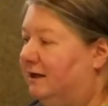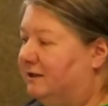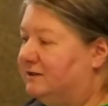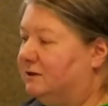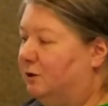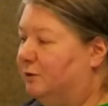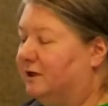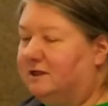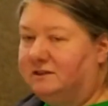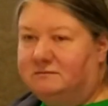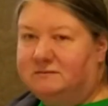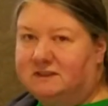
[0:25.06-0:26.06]
So we're going
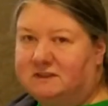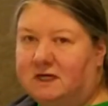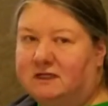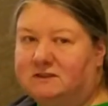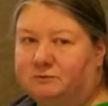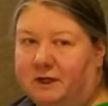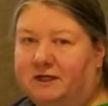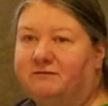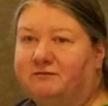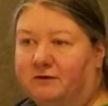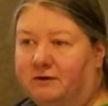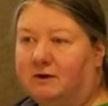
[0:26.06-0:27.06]
to discuss running
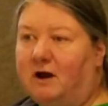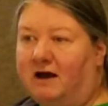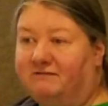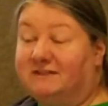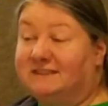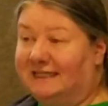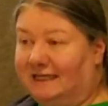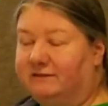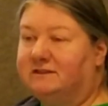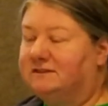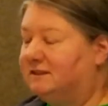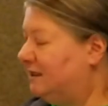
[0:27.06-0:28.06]
for office in the
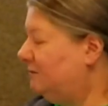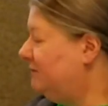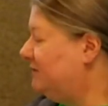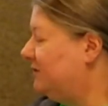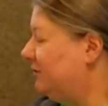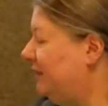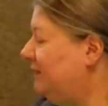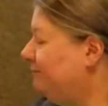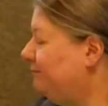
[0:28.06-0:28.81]
state of Missouri.